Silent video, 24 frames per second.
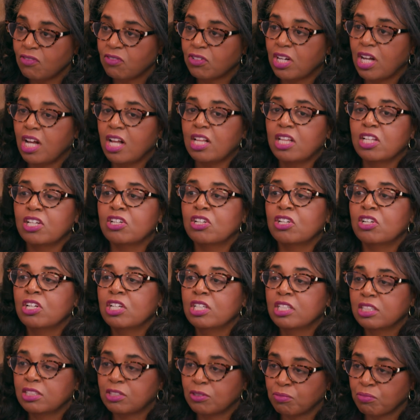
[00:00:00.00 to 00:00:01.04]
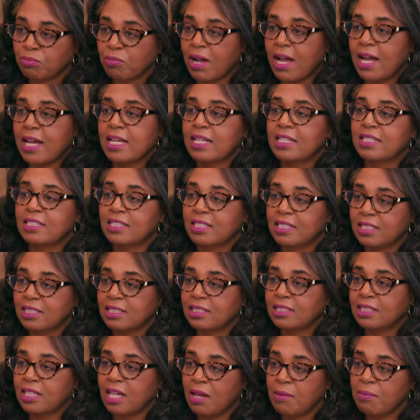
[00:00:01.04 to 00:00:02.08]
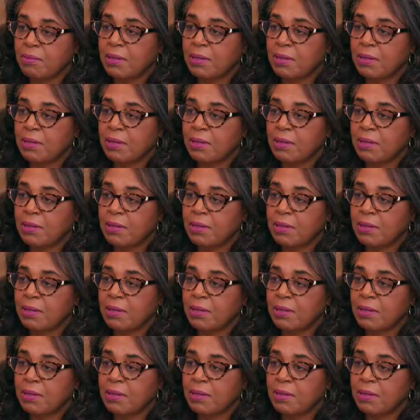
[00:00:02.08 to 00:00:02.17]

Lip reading: of color psoriasis. I